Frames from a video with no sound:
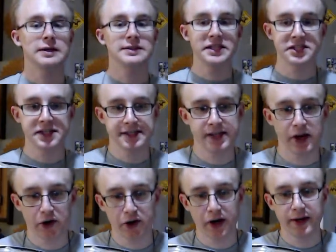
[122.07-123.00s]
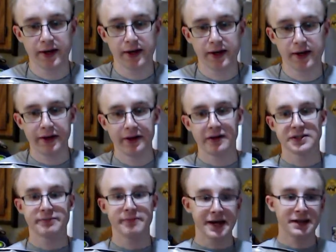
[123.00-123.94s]
dishes that you're going to use to
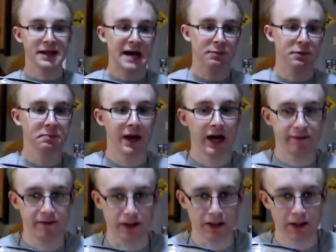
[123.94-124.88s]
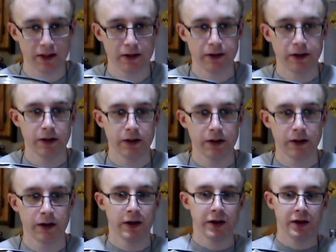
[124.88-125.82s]
make the apple pie filling,
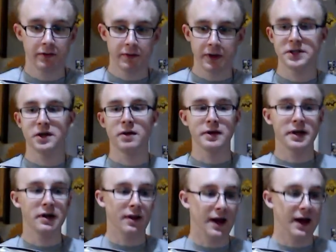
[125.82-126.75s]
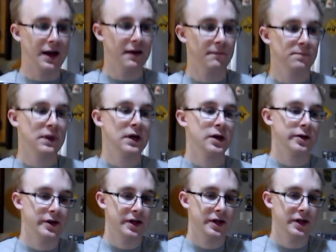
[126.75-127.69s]
you really don't need a lot.
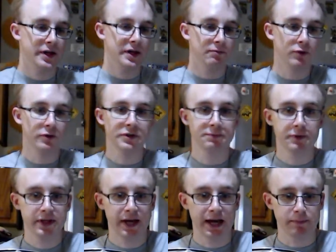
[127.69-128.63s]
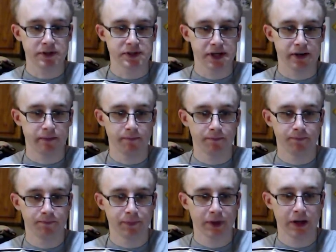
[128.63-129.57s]
You need a bowl to put the apples in.
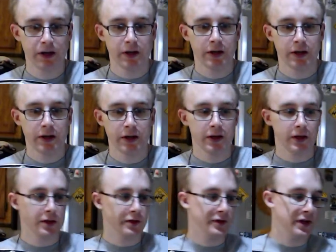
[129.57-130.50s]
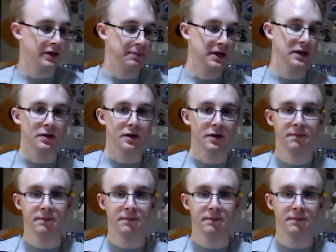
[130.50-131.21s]
You need a peeler.